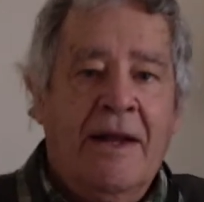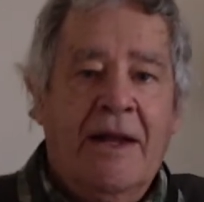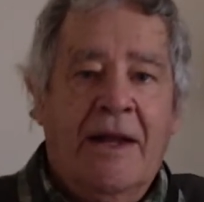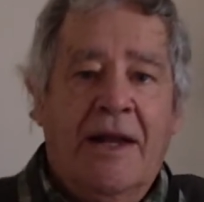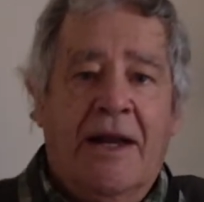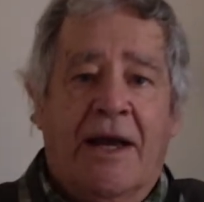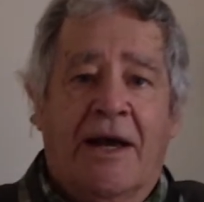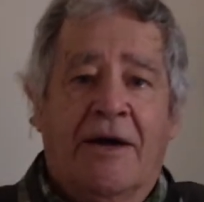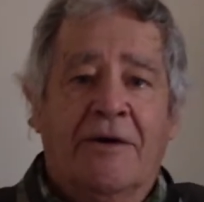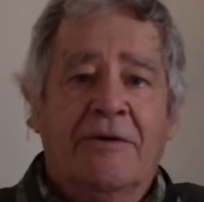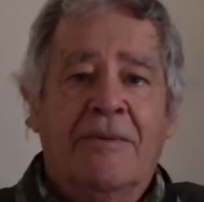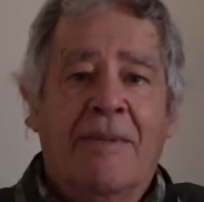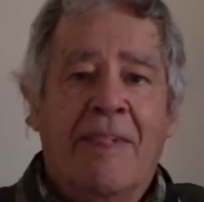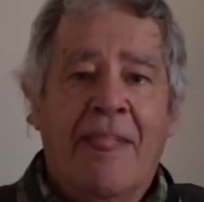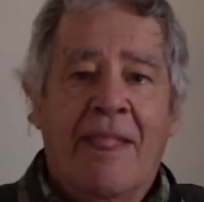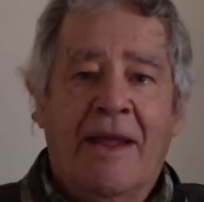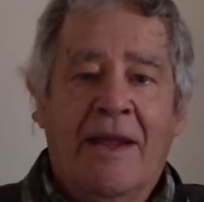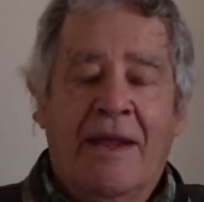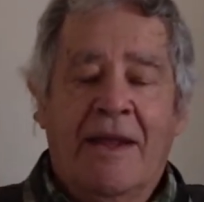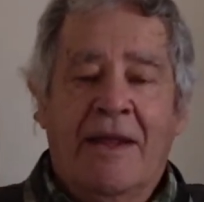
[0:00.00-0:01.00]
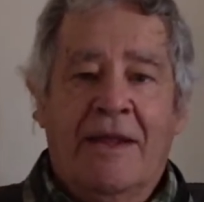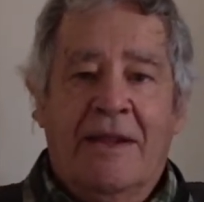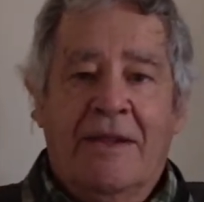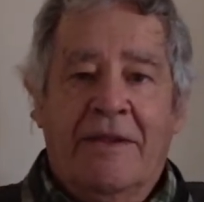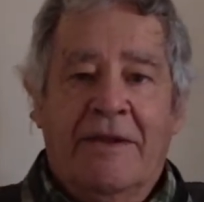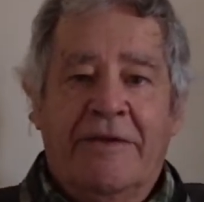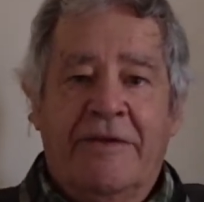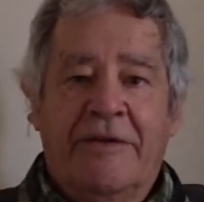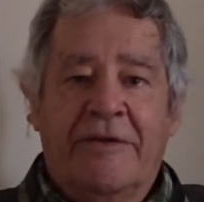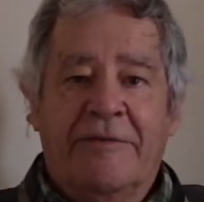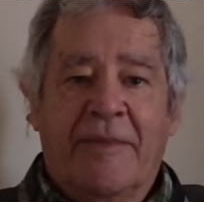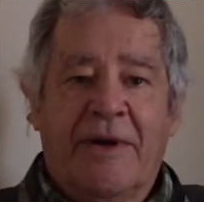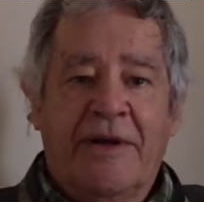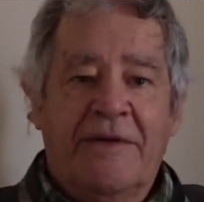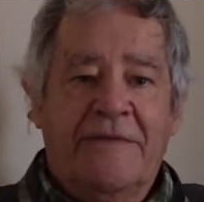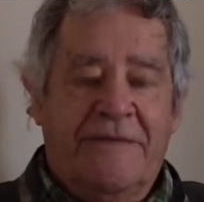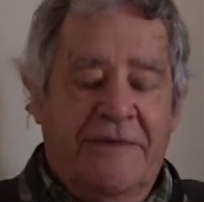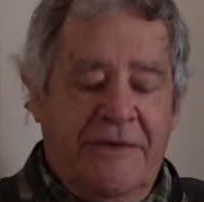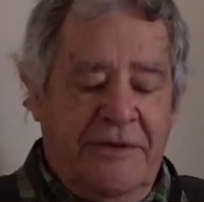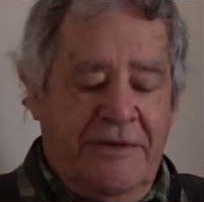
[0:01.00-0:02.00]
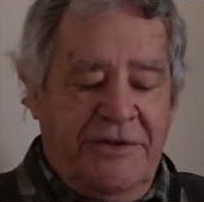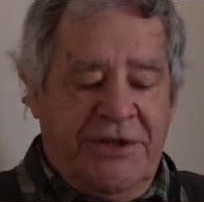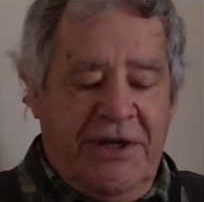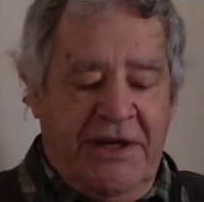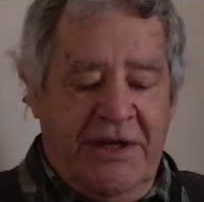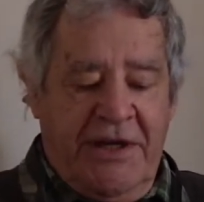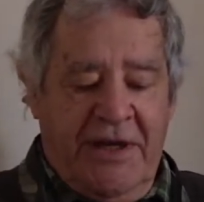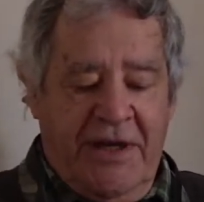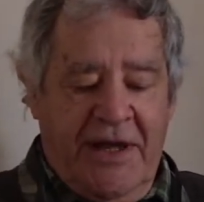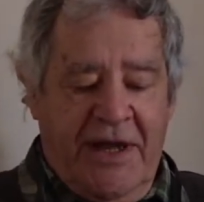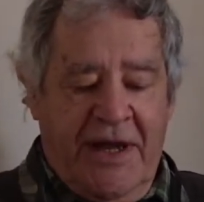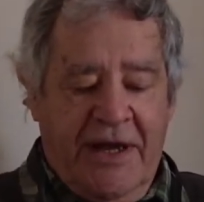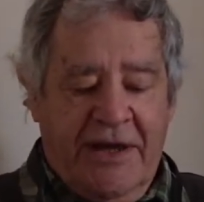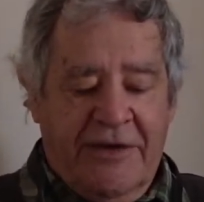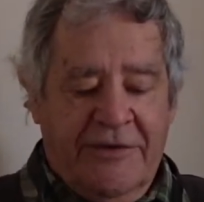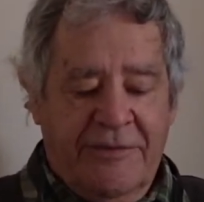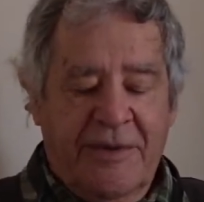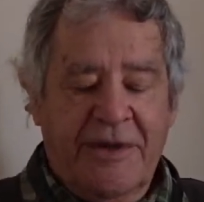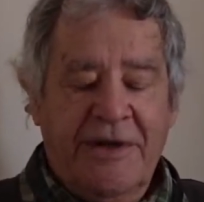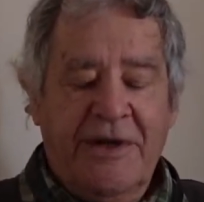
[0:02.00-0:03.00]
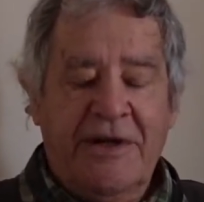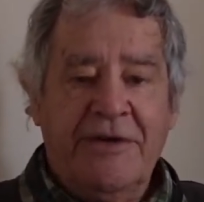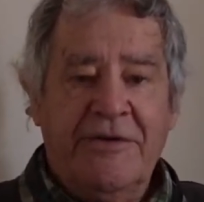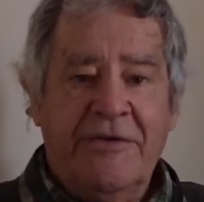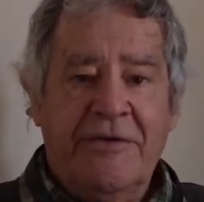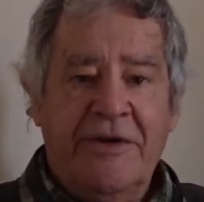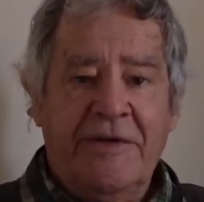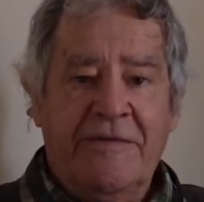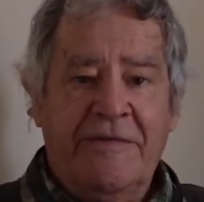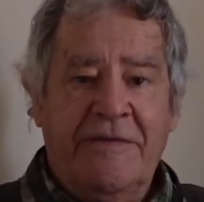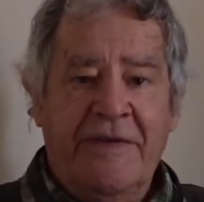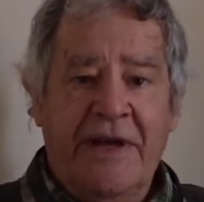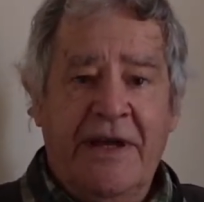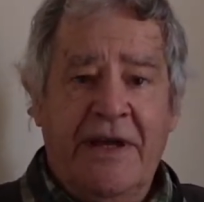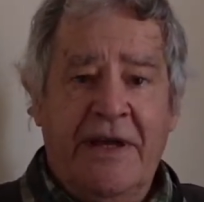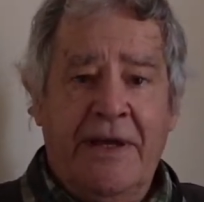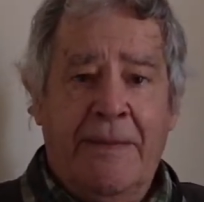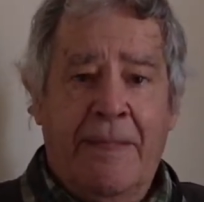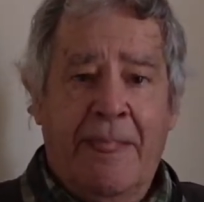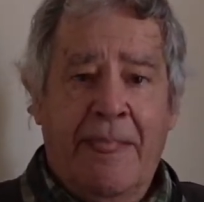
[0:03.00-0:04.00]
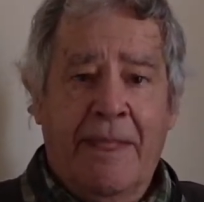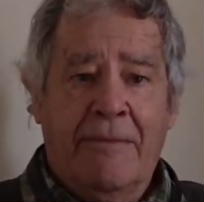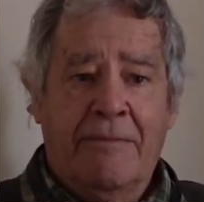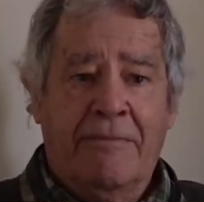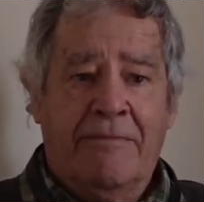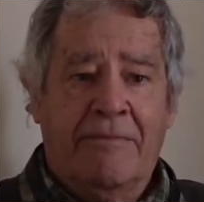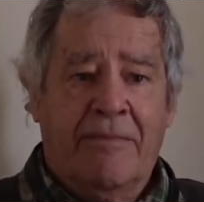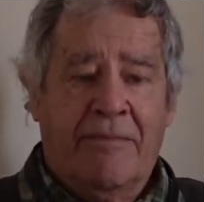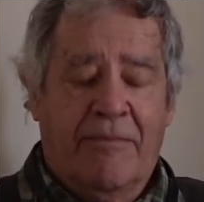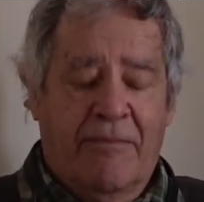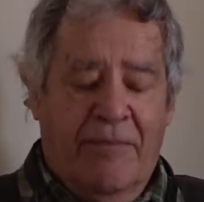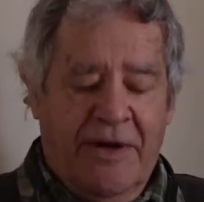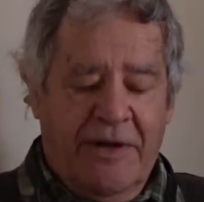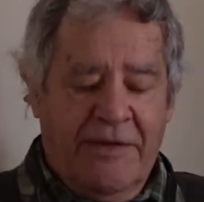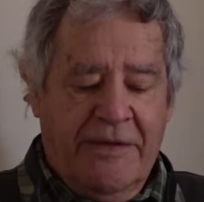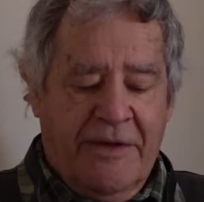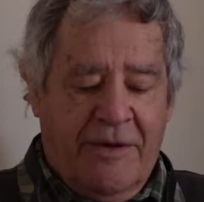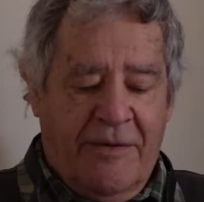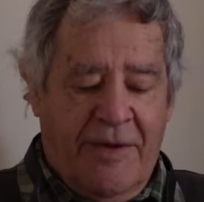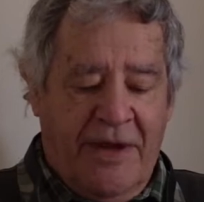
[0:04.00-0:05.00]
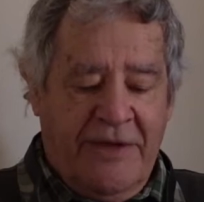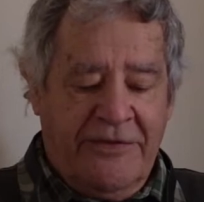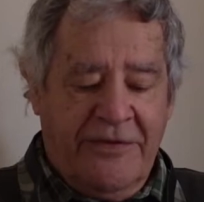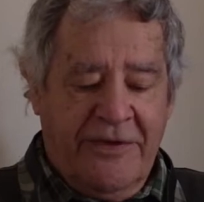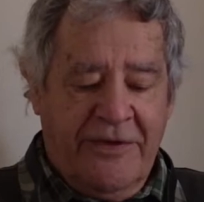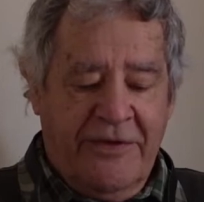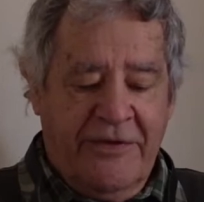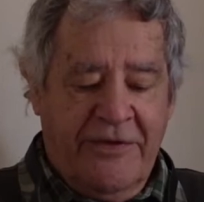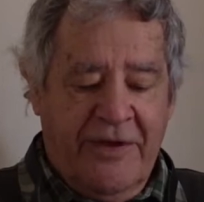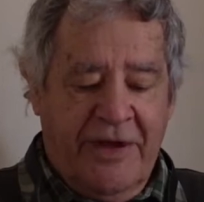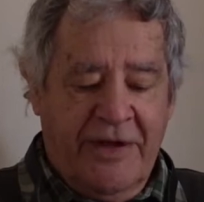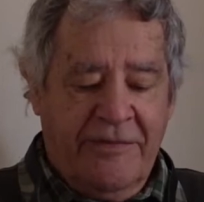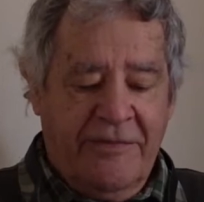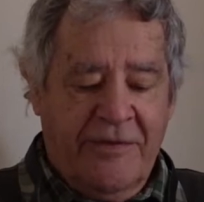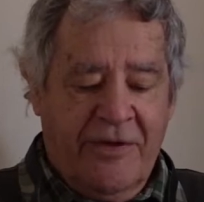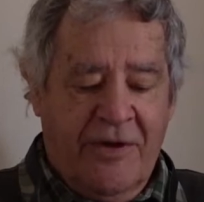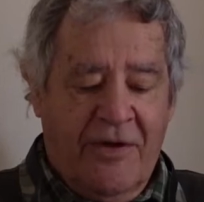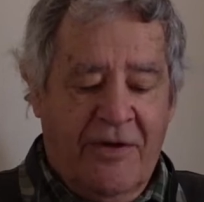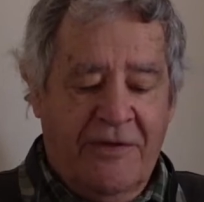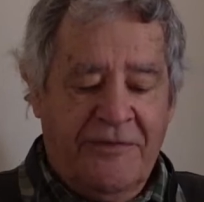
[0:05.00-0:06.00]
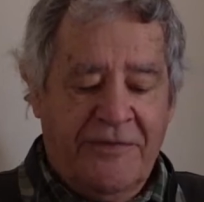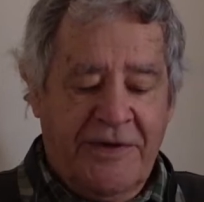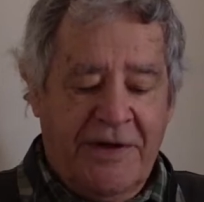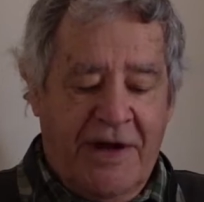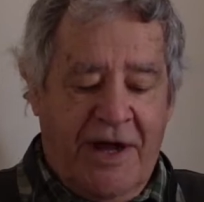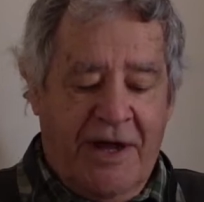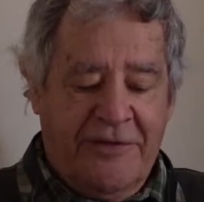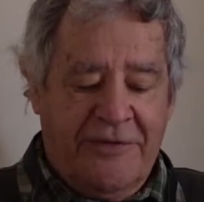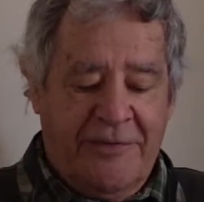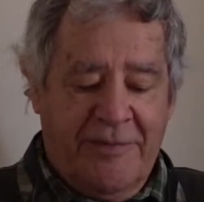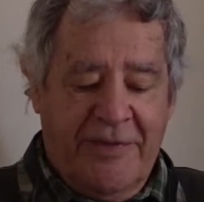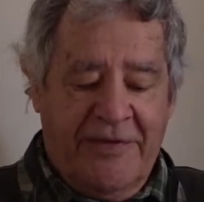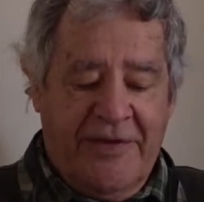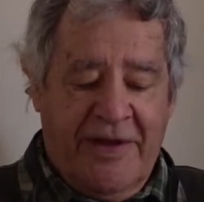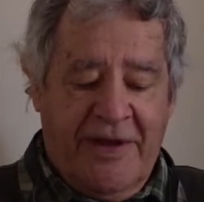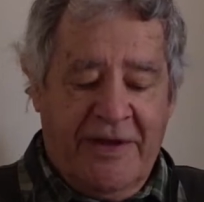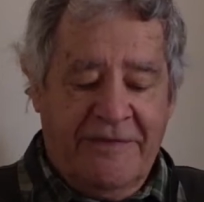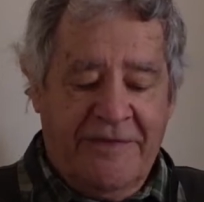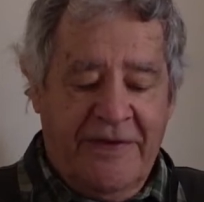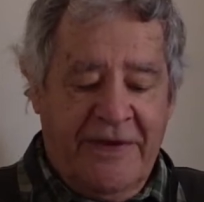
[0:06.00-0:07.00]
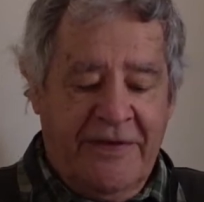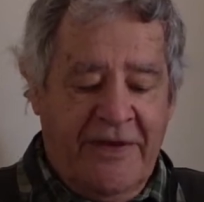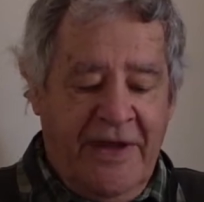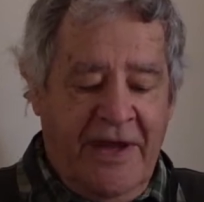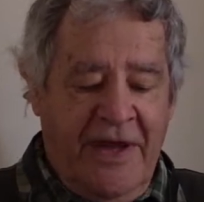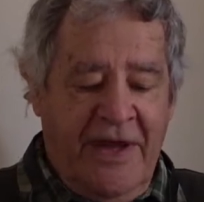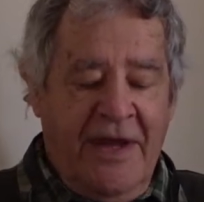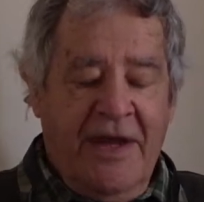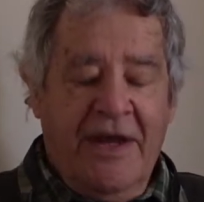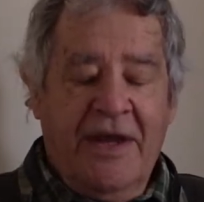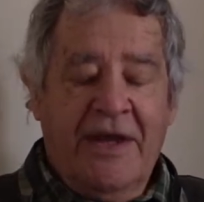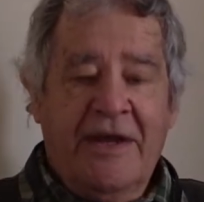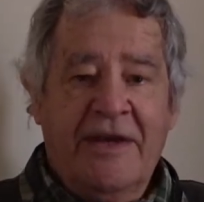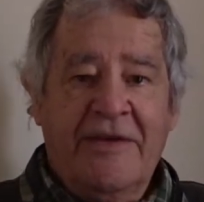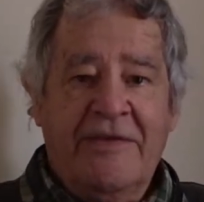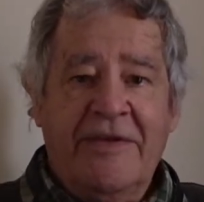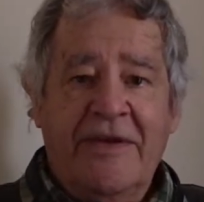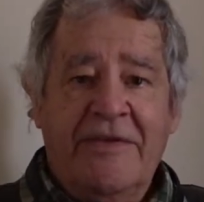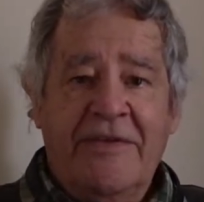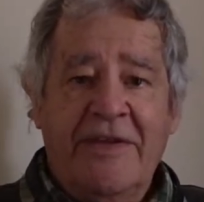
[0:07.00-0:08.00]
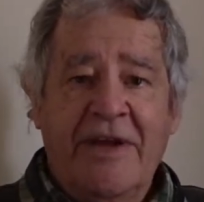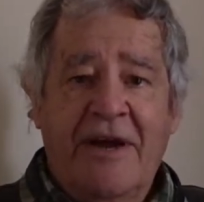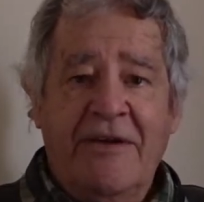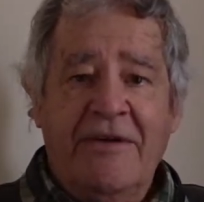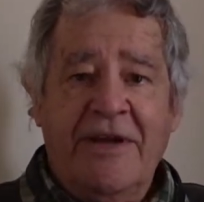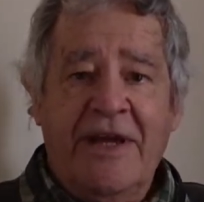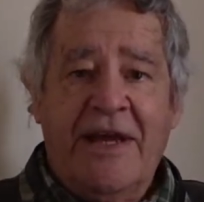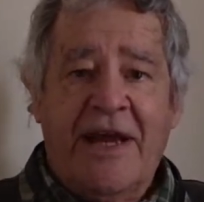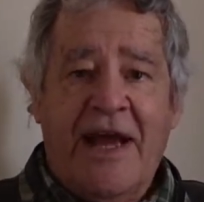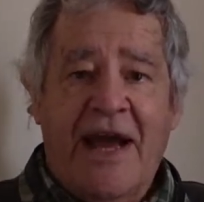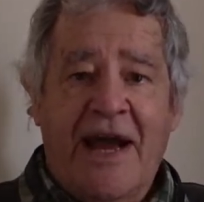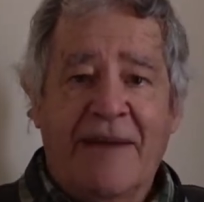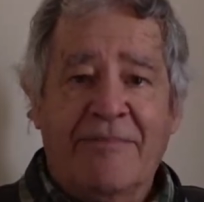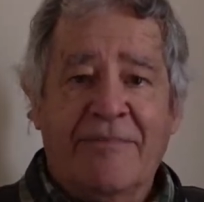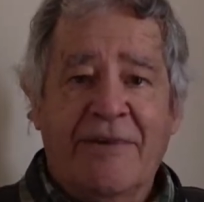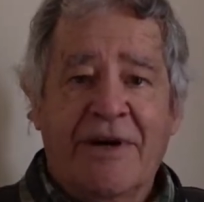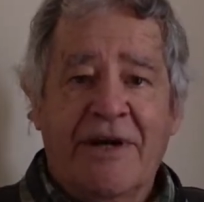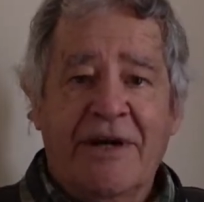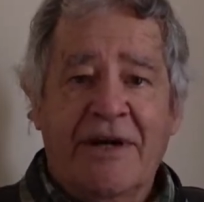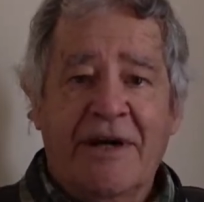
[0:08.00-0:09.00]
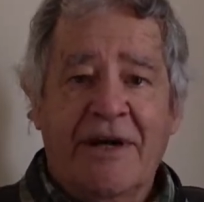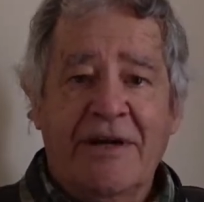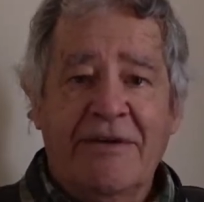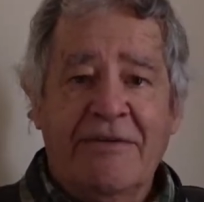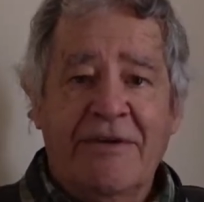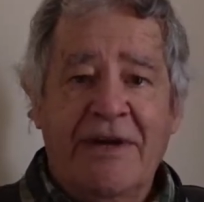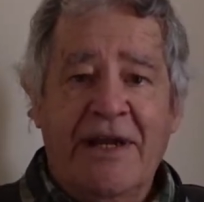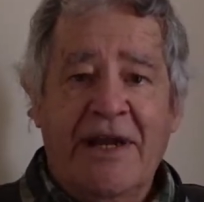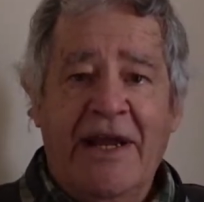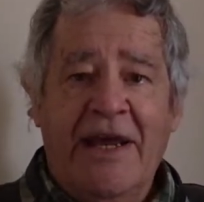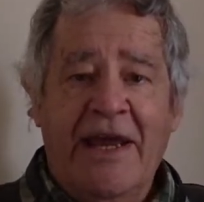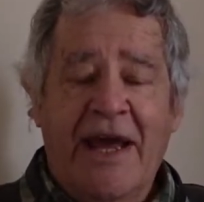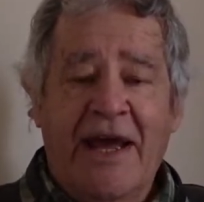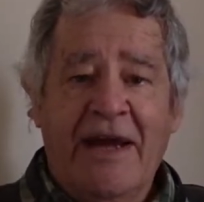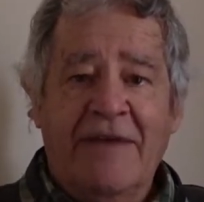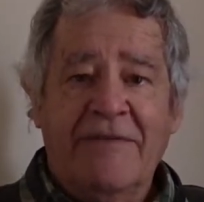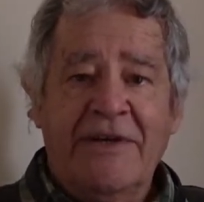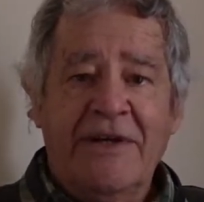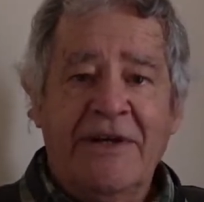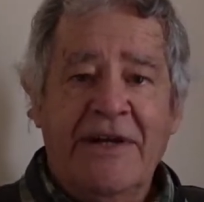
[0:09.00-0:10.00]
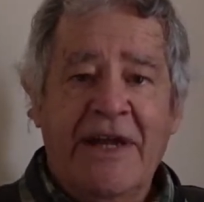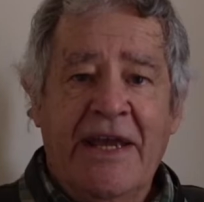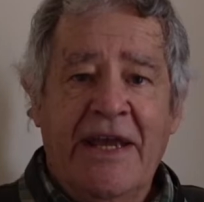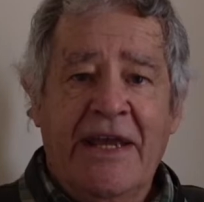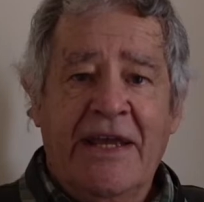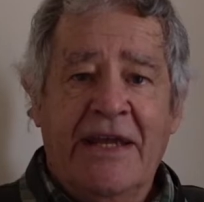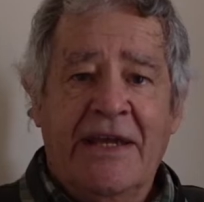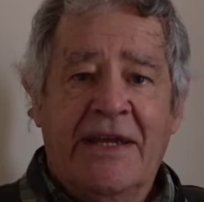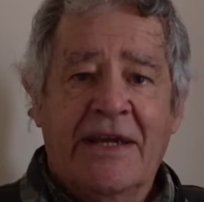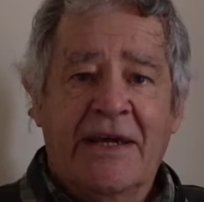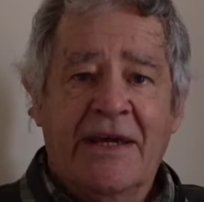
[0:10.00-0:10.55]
Hello, this is my Fuji X100V. One of the questions I often ask myself is this the only camera I really ever need?